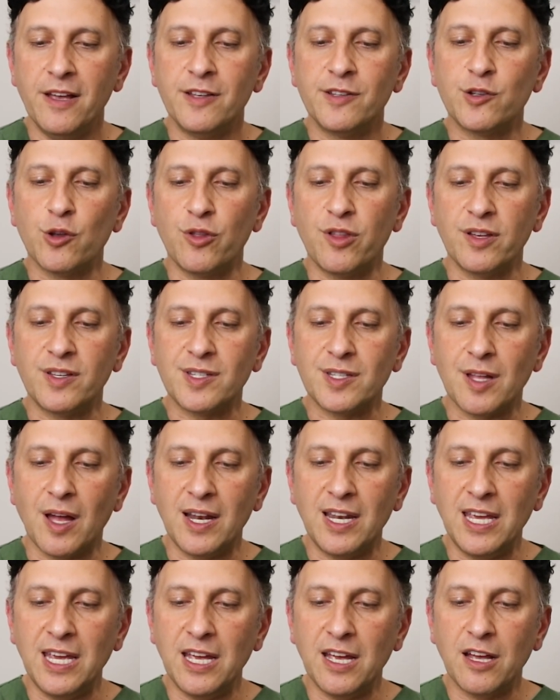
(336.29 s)
So the
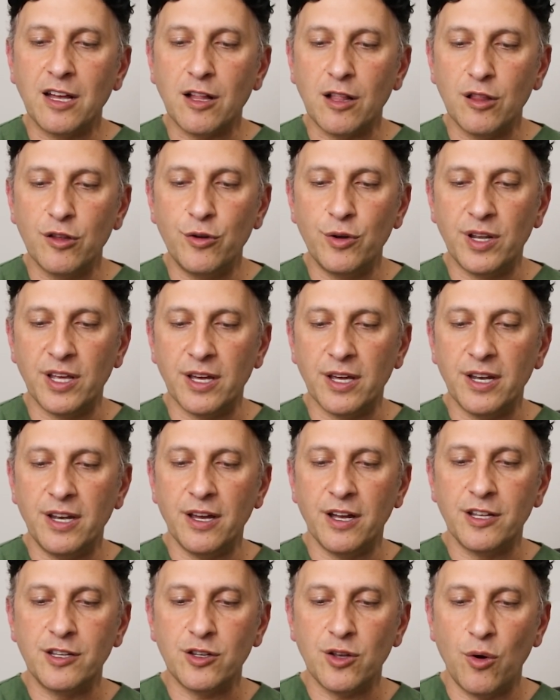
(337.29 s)
study
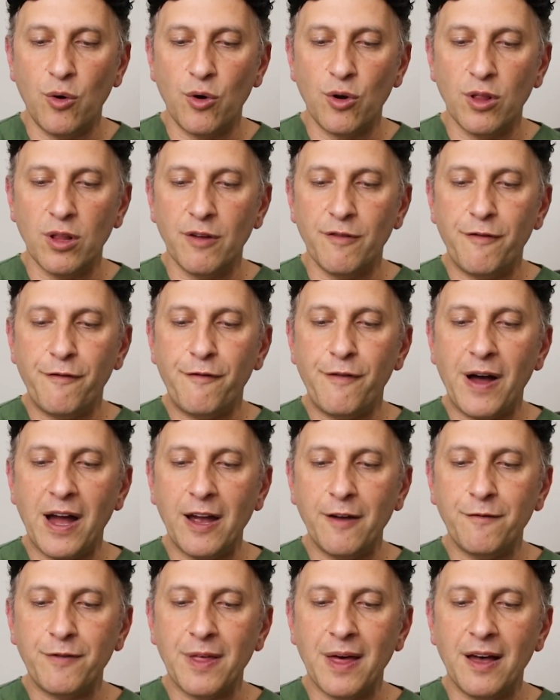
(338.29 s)
included a total of
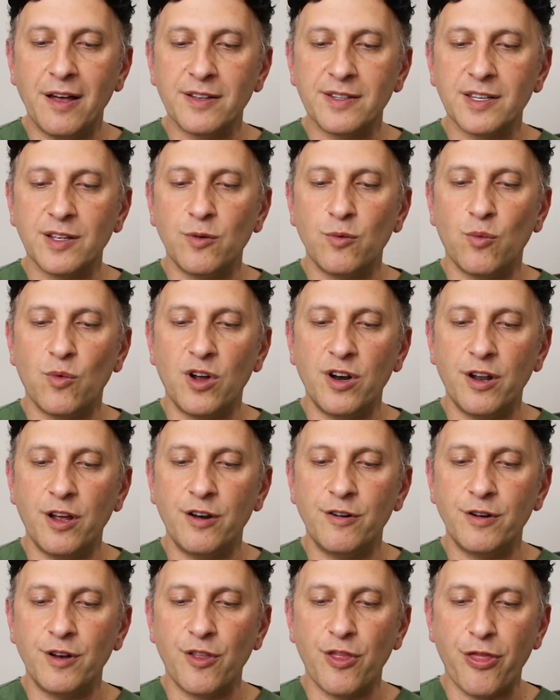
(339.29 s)

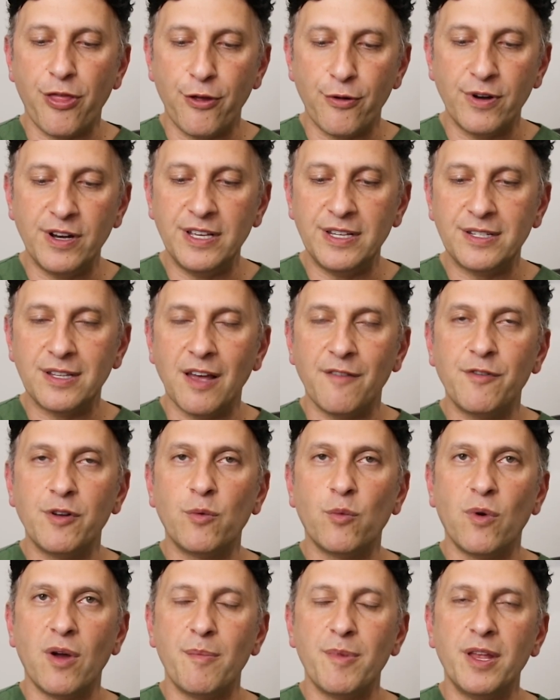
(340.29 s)

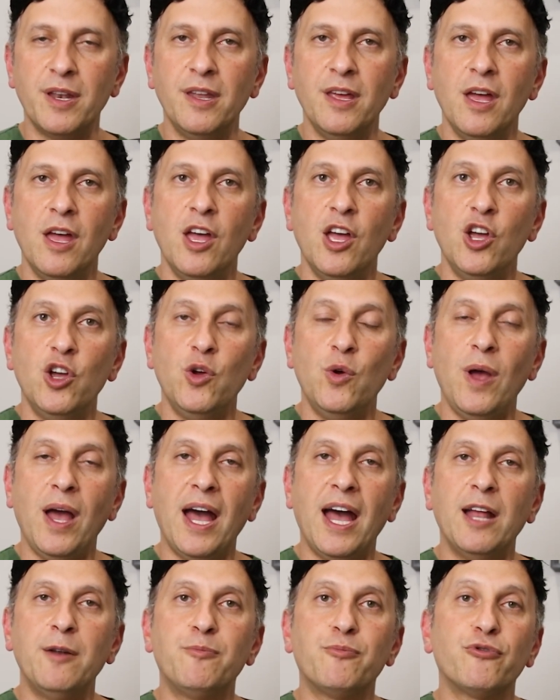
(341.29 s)
5,137 women who
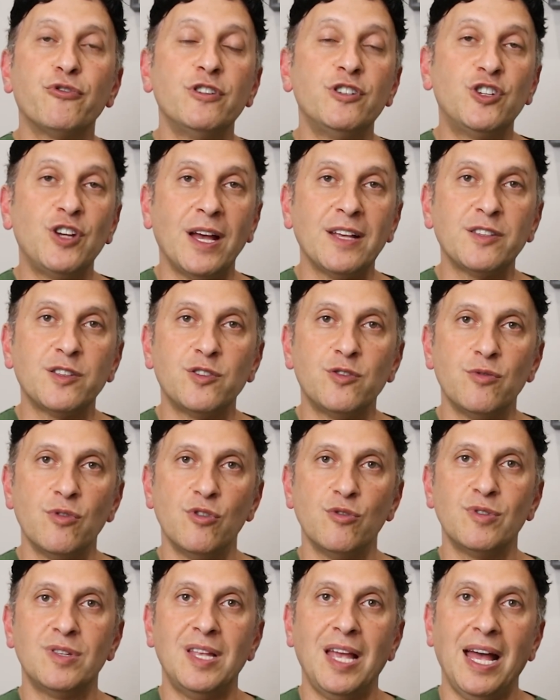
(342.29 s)
had
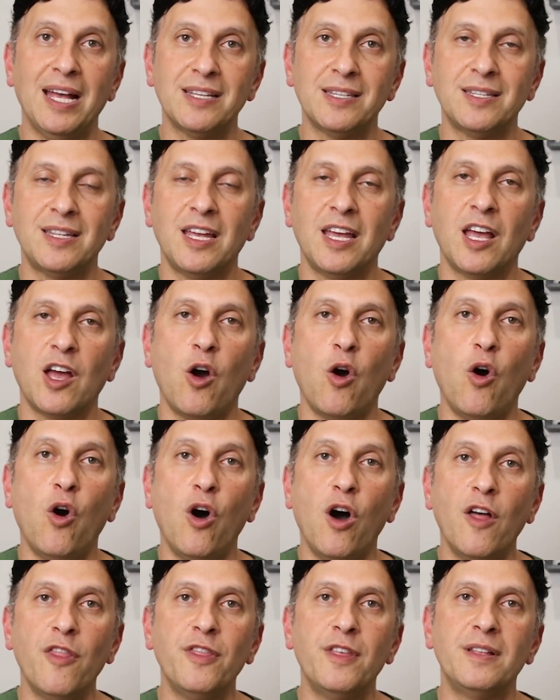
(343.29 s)
progesterone testing
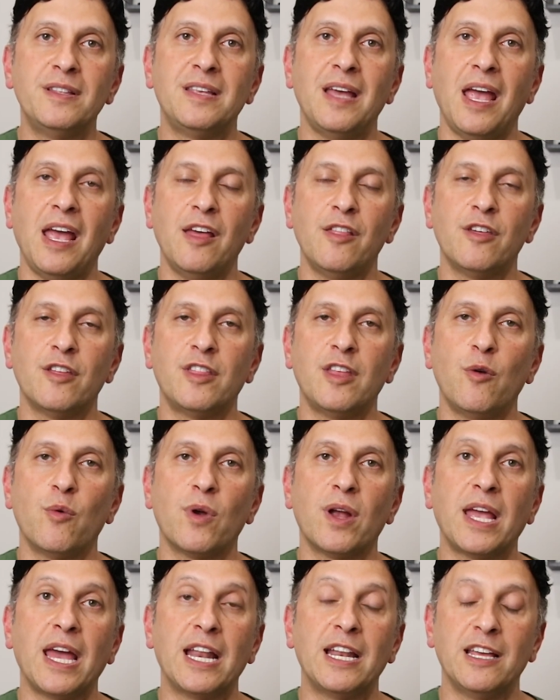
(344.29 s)
on the day that they
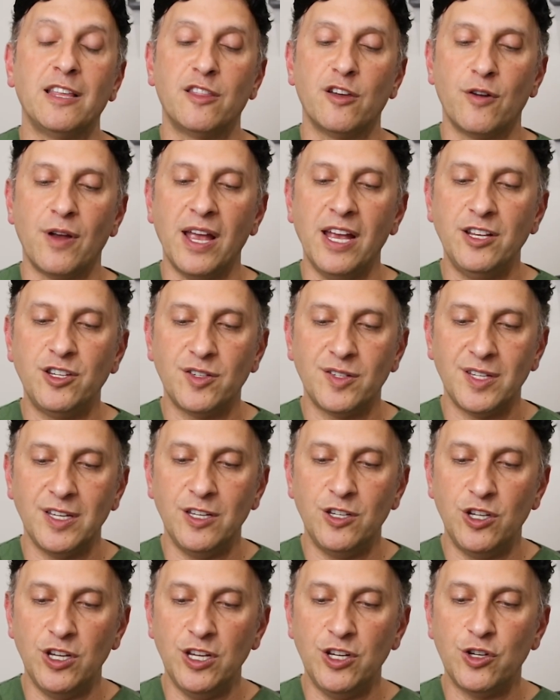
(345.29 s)
were getting their
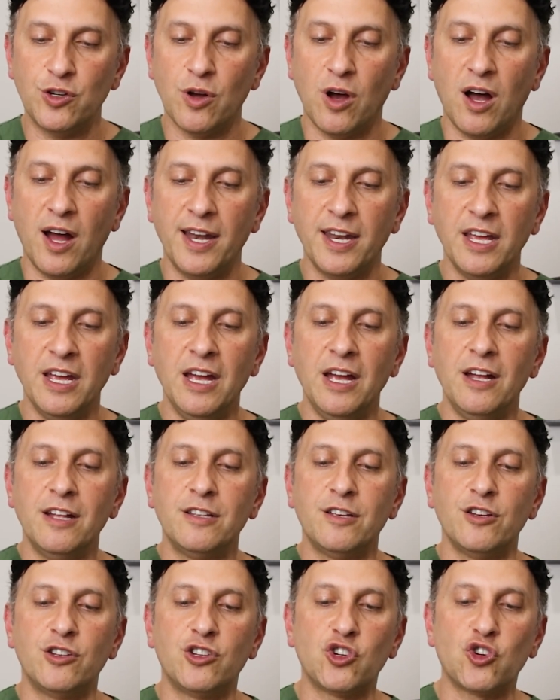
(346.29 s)
HCG shot
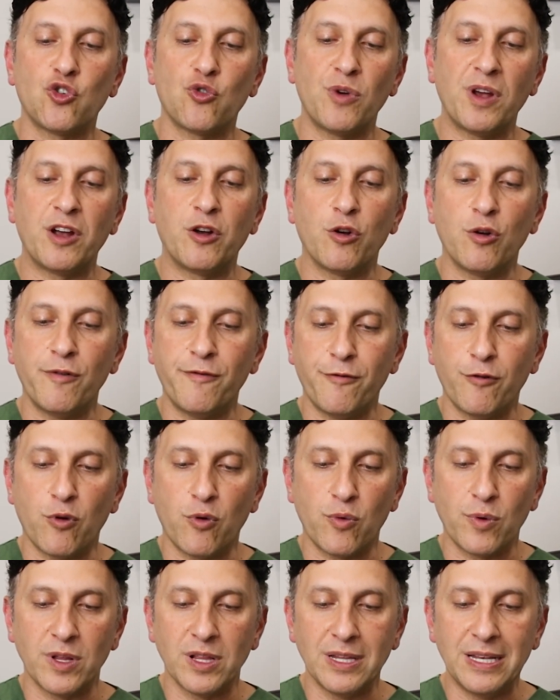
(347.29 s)
to trigger
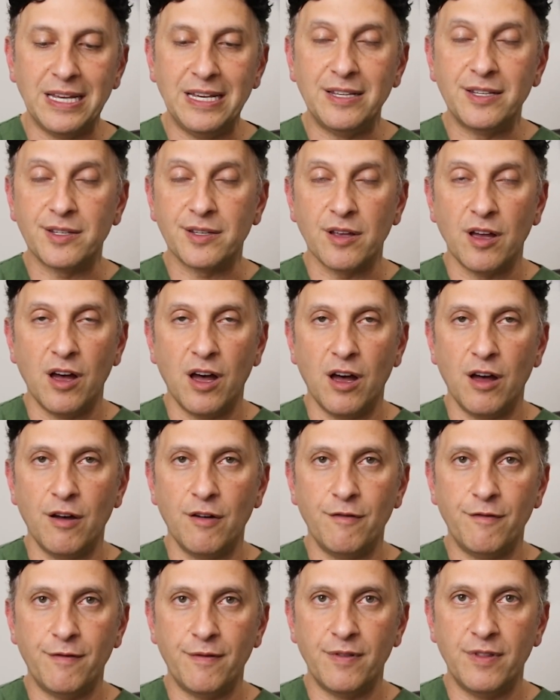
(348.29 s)
for release
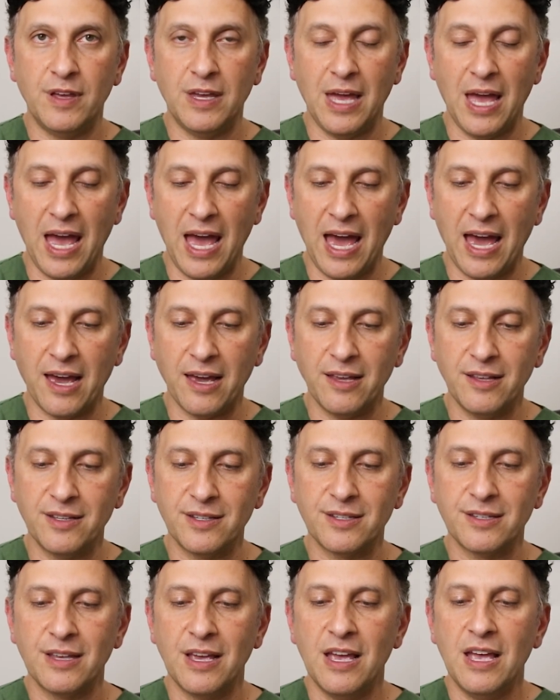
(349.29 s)
of the
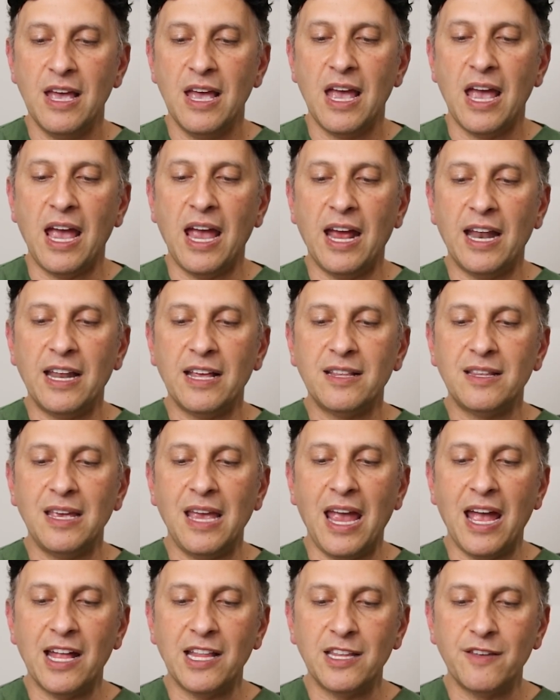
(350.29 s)
eggs. And at
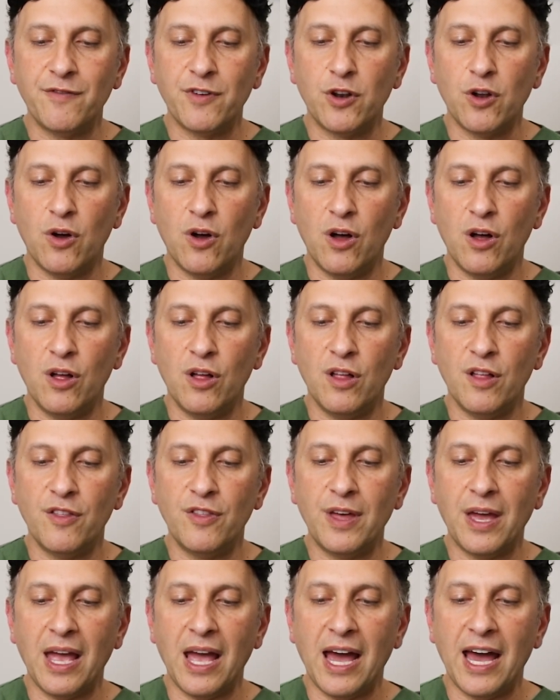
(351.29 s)
the end of it all,
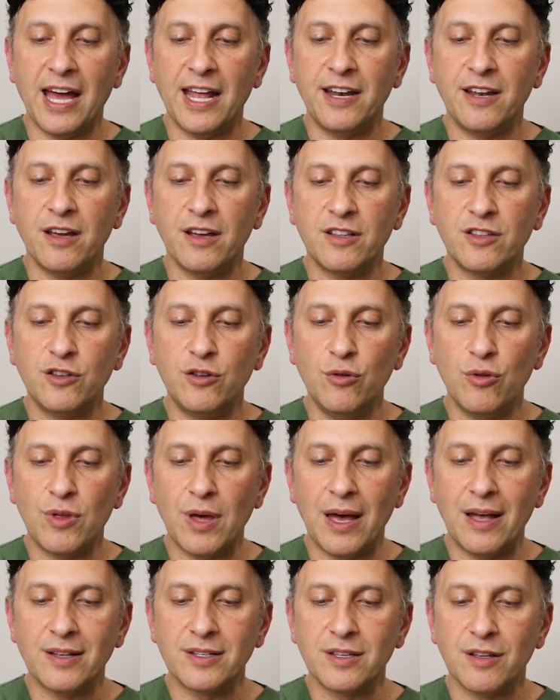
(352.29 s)
they had
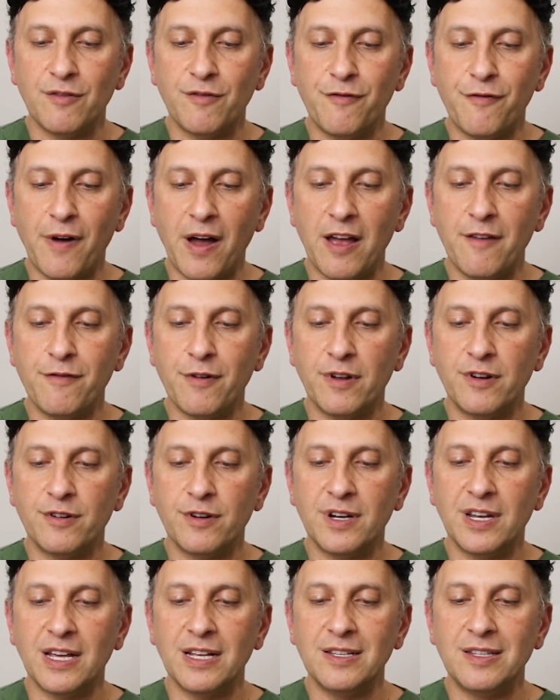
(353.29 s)

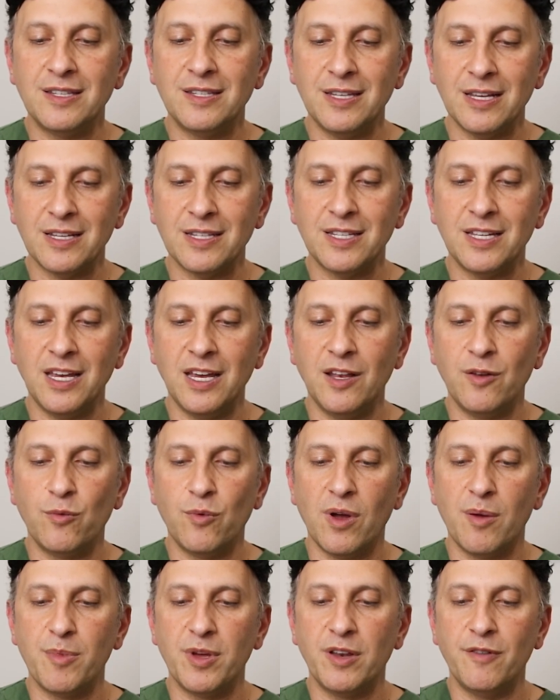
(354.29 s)
2,516
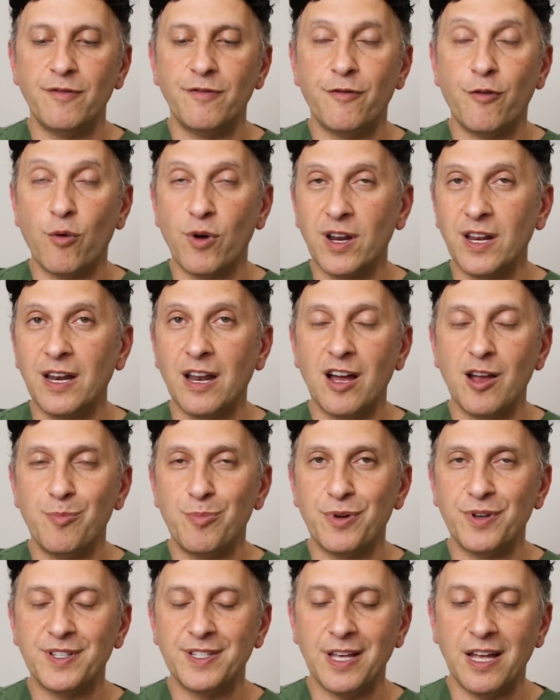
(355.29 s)
women,
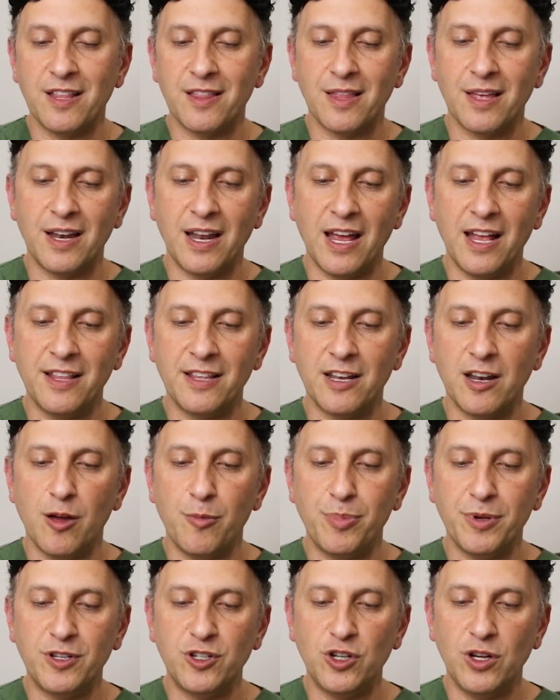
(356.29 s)
49%, that ended
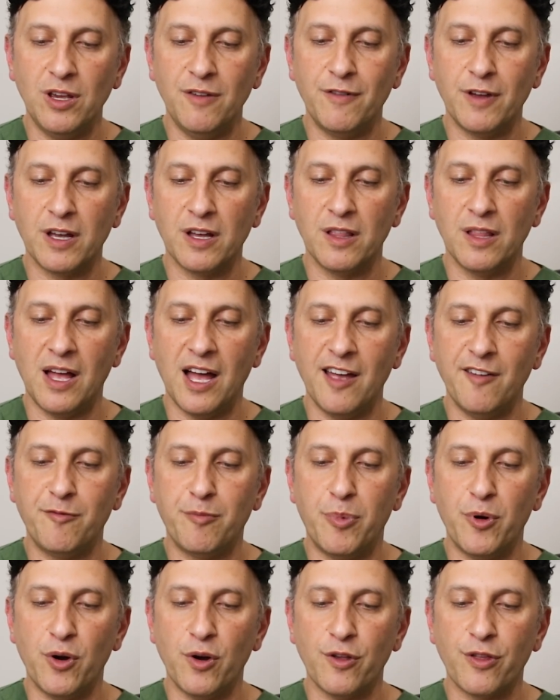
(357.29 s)
up achieving a
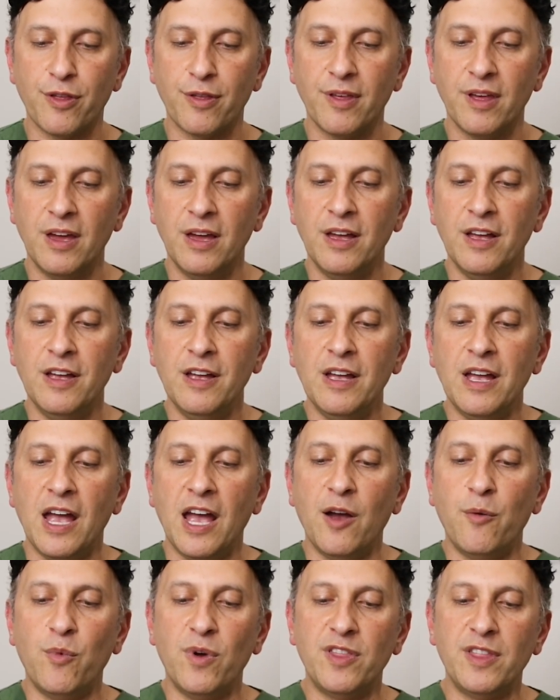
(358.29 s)
live birth.
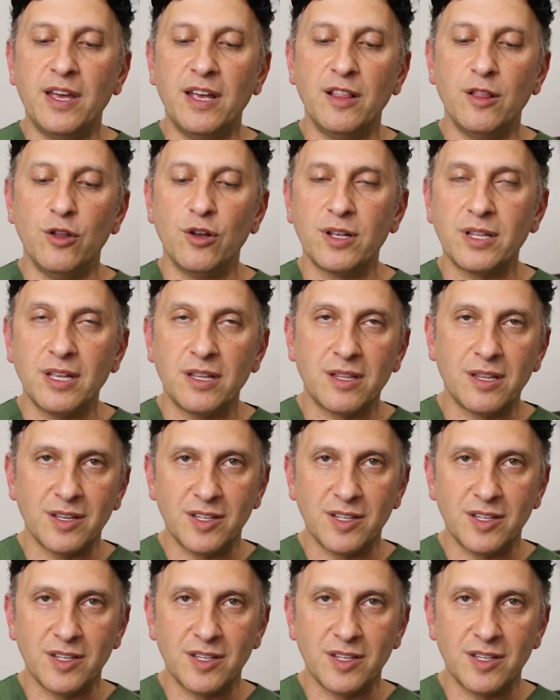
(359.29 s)
And when they looked at